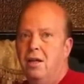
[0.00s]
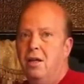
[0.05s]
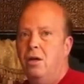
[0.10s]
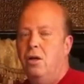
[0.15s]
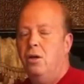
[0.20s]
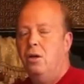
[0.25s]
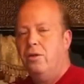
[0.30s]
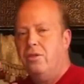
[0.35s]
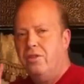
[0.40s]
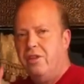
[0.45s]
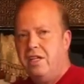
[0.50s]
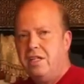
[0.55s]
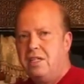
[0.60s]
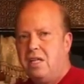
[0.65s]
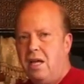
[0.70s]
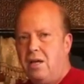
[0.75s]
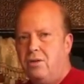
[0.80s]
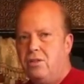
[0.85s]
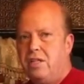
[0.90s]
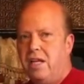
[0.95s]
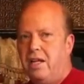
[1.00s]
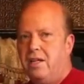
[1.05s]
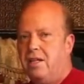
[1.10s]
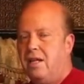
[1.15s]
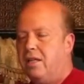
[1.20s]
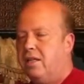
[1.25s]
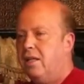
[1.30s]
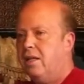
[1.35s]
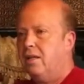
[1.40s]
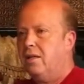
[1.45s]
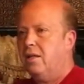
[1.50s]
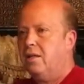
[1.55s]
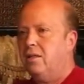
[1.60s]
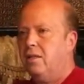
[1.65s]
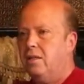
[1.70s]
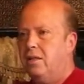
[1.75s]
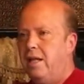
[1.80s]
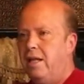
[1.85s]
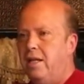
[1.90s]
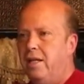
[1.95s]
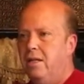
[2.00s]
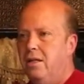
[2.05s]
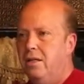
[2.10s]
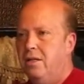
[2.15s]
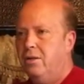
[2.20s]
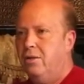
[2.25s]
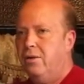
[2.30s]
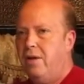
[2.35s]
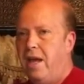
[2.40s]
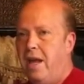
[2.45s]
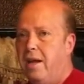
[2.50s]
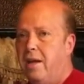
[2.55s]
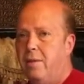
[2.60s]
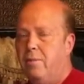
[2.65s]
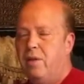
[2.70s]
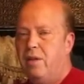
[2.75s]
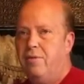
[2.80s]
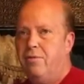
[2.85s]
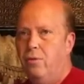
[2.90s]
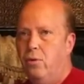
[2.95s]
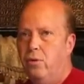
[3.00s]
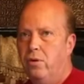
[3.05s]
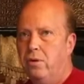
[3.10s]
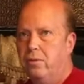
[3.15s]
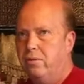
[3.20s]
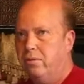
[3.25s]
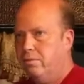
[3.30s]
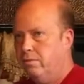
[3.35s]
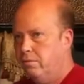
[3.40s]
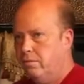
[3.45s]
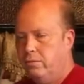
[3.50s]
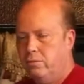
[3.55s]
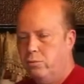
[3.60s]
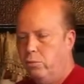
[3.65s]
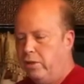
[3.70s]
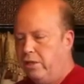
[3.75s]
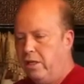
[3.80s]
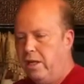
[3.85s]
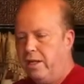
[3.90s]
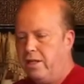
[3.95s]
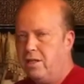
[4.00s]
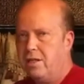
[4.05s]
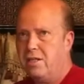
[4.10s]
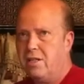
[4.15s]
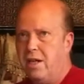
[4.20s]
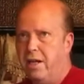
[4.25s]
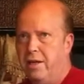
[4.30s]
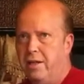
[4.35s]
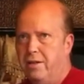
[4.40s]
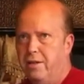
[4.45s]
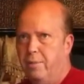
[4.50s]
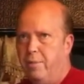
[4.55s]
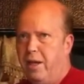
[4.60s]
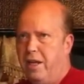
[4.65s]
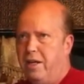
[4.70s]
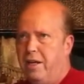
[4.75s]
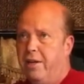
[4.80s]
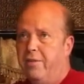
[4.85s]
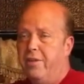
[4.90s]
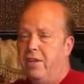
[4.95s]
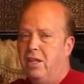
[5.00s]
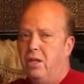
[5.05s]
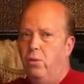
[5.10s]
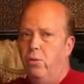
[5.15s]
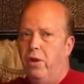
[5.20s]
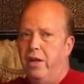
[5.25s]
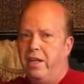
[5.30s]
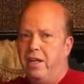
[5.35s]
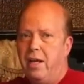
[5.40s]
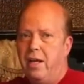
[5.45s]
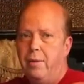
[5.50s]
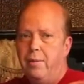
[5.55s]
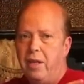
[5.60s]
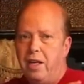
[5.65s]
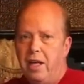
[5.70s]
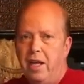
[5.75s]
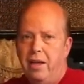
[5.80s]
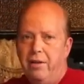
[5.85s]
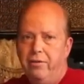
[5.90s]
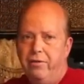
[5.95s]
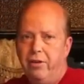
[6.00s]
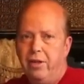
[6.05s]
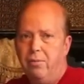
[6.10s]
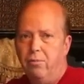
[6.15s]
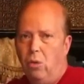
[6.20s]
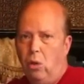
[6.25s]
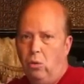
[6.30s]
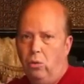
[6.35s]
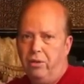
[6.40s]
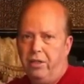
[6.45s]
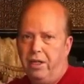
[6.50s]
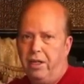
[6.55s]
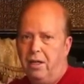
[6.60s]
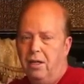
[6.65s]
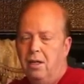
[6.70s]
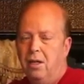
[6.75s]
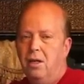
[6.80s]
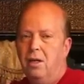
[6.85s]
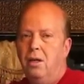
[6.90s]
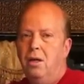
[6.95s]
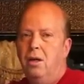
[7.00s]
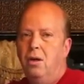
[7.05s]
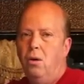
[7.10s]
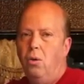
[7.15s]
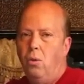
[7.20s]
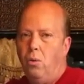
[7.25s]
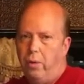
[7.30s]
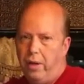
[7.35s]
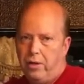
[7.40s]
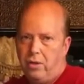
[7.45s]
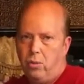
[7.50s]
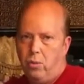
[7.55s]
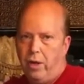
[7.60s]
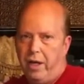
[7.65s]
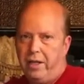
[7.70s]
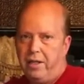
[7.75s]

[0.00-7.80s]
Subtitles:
This house had nothing. The lady who had it before one night decided to paint everything white. I mean, every molding went white.